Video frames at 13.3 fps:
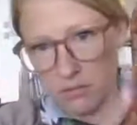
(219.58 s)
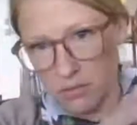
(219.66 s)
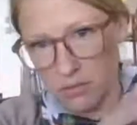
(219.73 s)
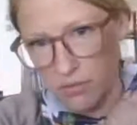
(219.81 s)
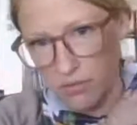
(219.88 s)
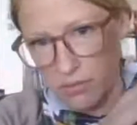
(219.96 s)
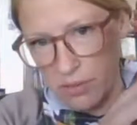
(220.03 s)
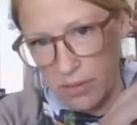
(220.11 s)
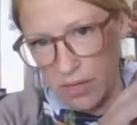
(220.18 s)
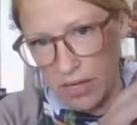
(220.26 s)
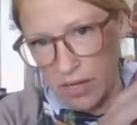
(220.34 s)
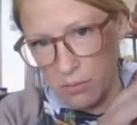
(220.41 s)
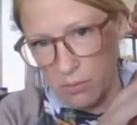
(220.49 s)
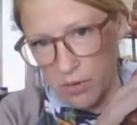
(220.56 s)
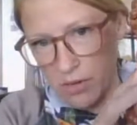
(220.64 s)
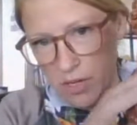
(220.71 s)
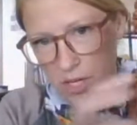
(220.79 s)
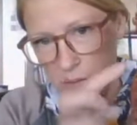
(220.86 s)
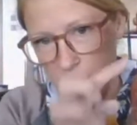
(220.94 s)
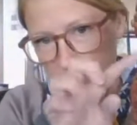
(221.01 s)
don't know if it's my camera,
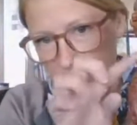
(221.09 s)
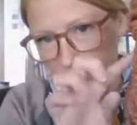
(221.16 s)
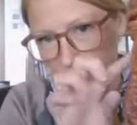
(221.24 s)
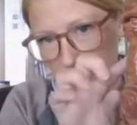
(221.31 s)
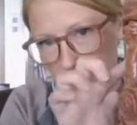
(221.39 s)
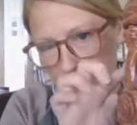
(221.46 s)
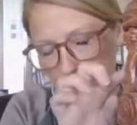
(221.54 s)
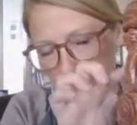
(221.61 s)
but it